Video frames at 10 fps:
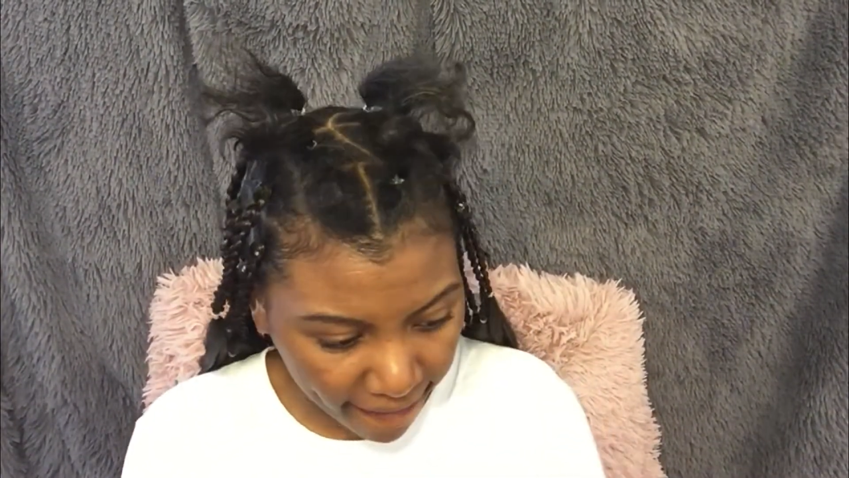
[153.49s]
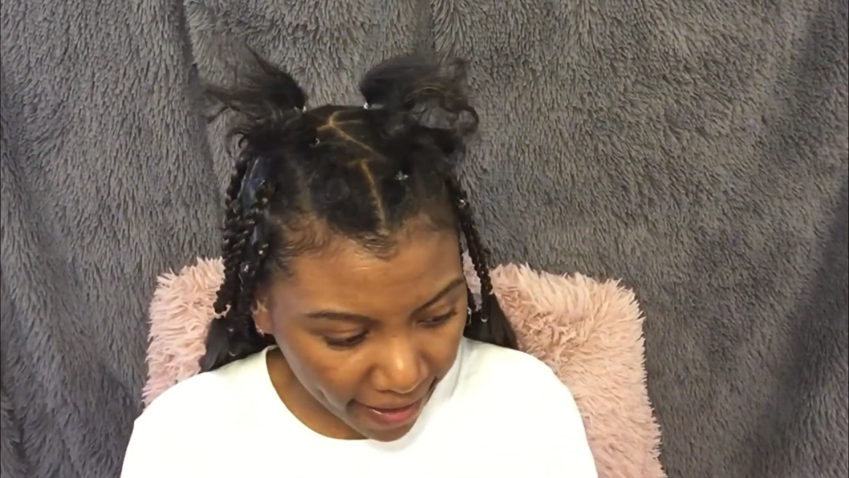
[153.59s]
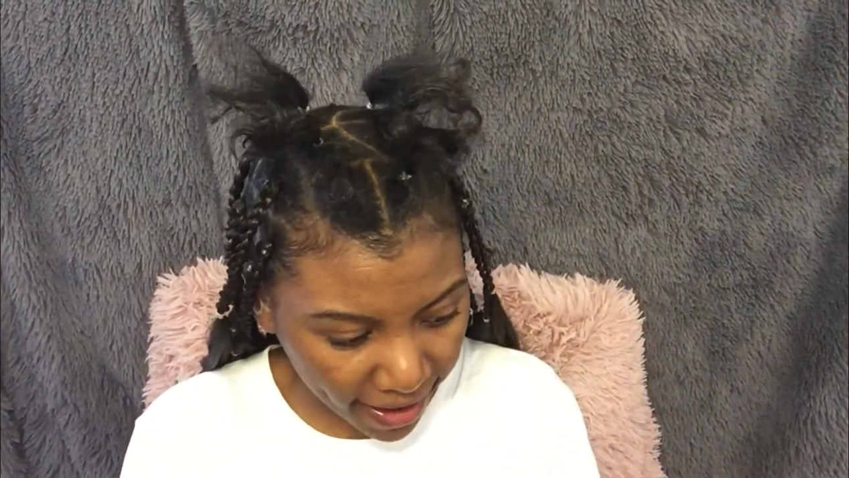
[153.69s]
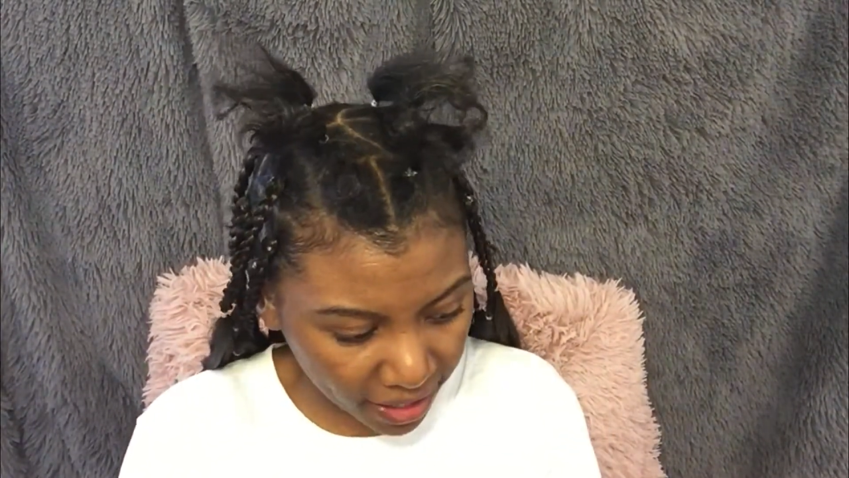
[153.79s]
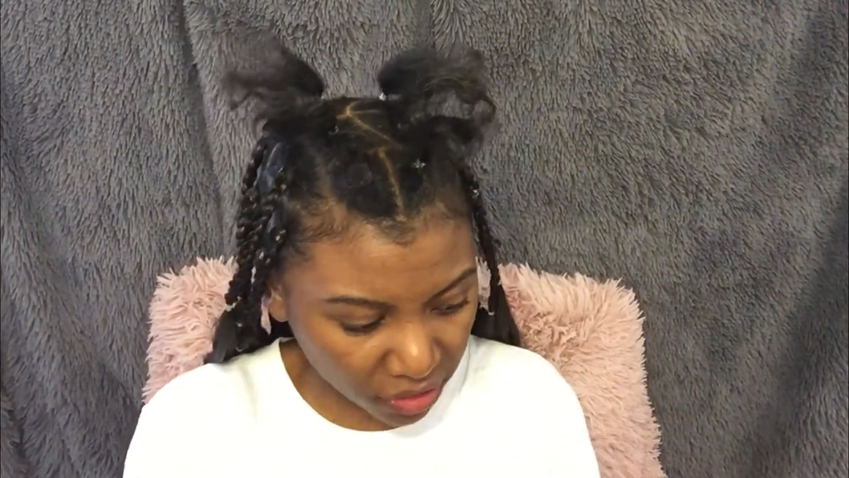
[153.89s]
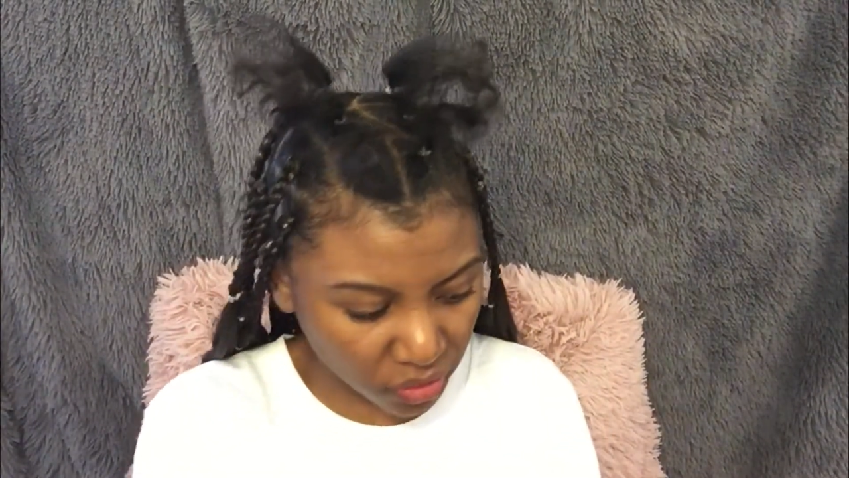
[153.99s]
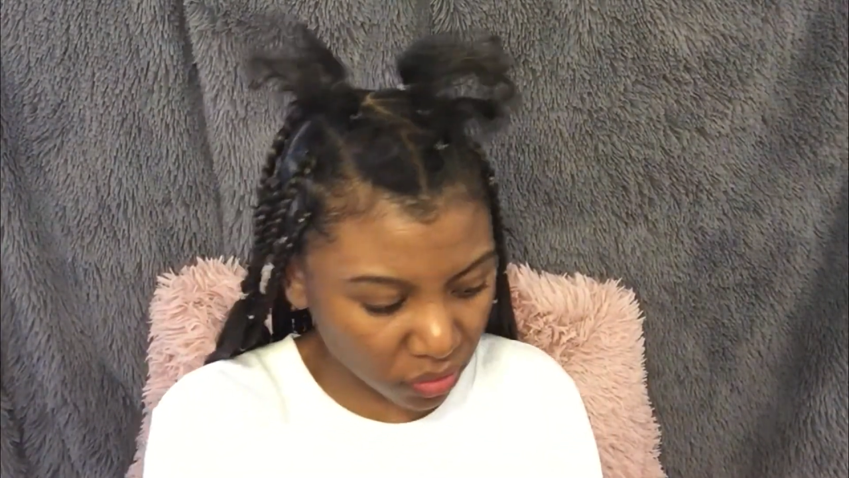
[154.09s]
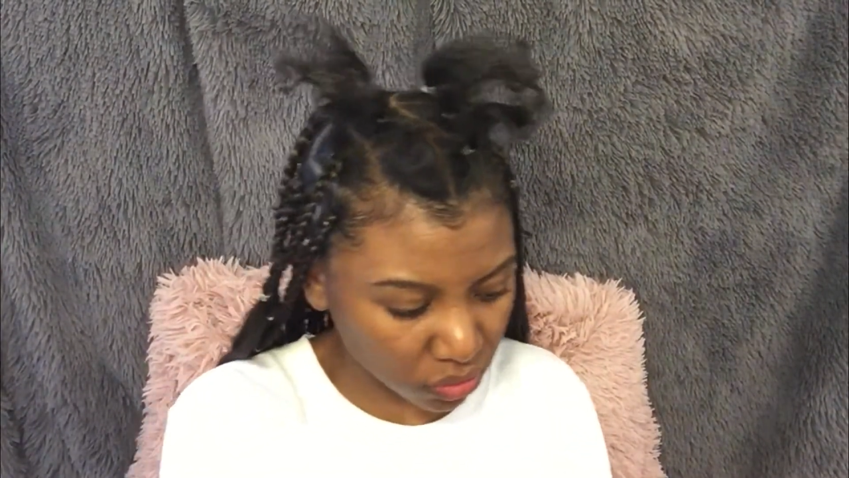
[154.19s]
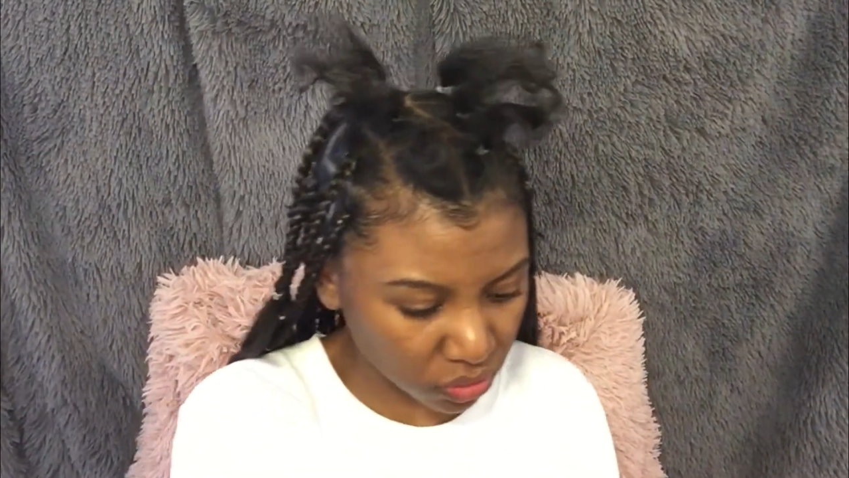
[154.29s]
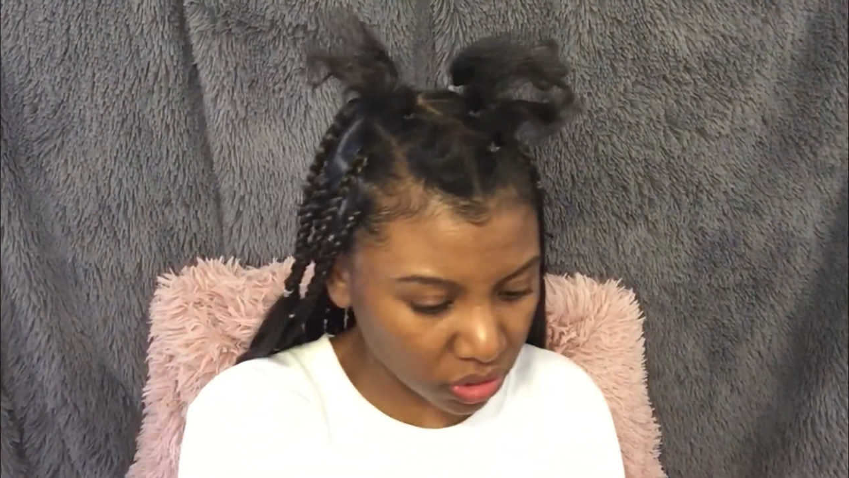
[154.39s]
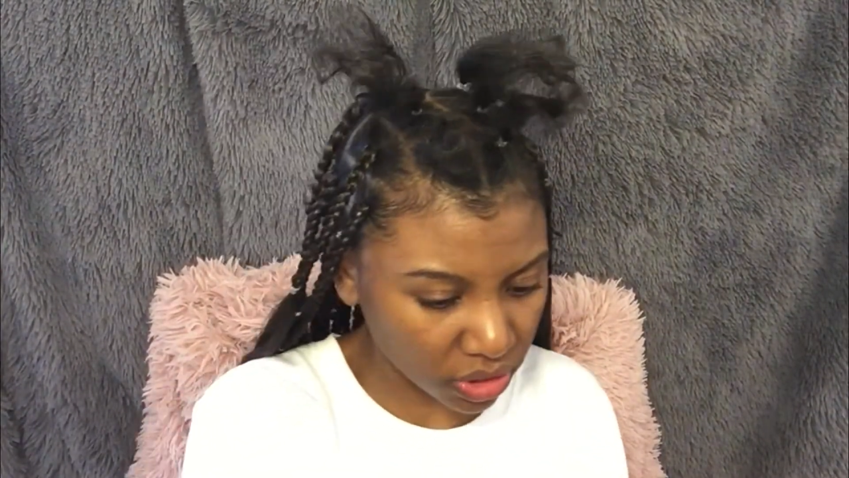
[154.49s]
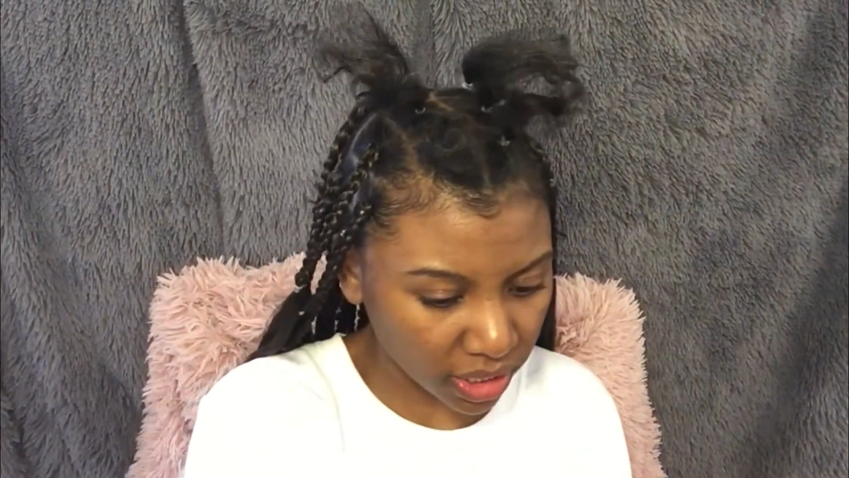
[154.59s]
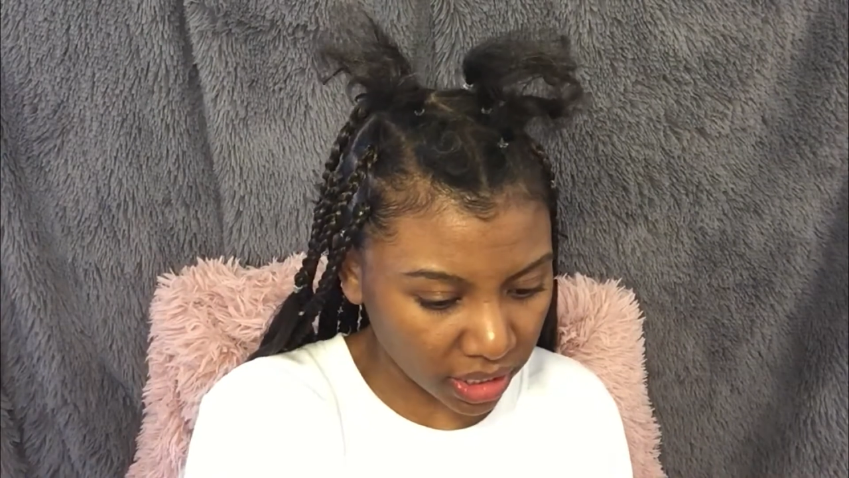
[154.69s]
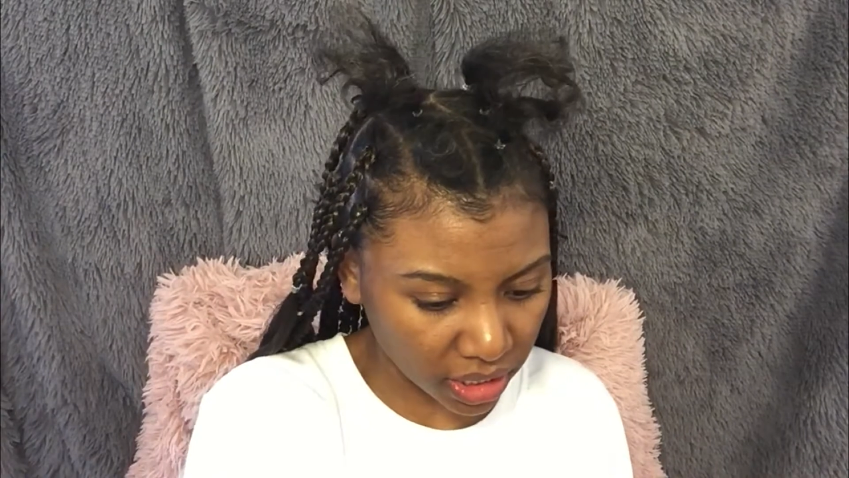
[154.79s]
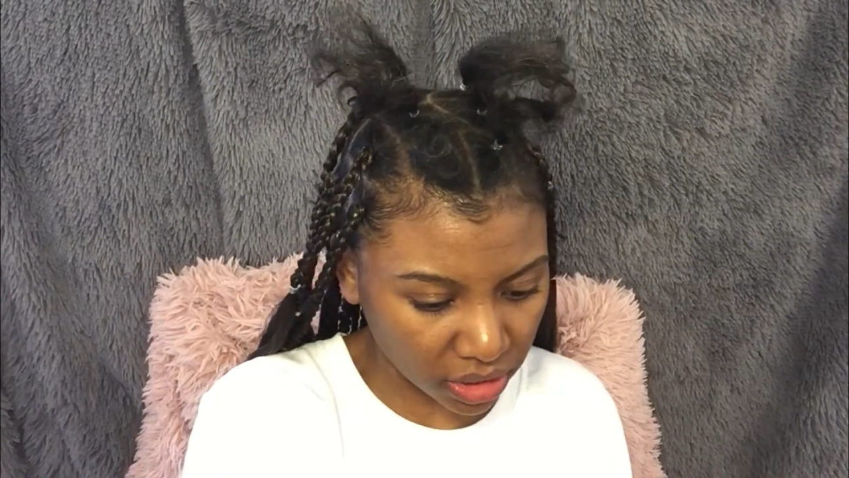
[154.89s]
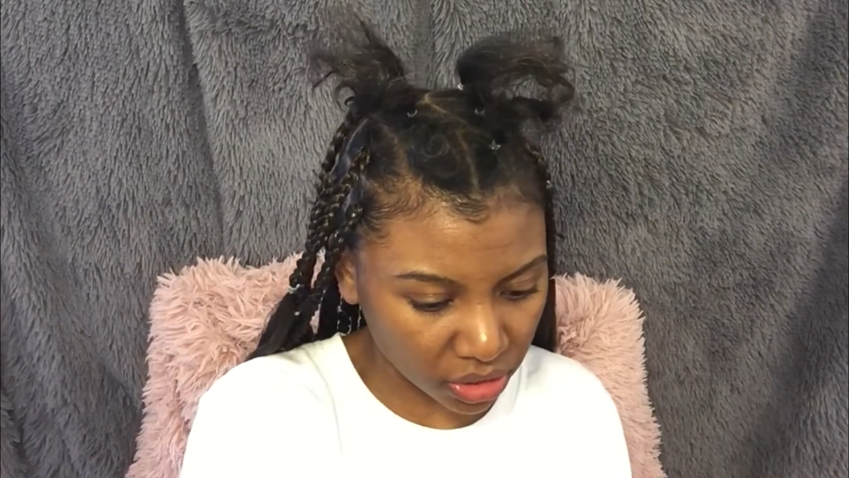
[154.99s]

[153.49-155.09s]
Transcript: I use, like I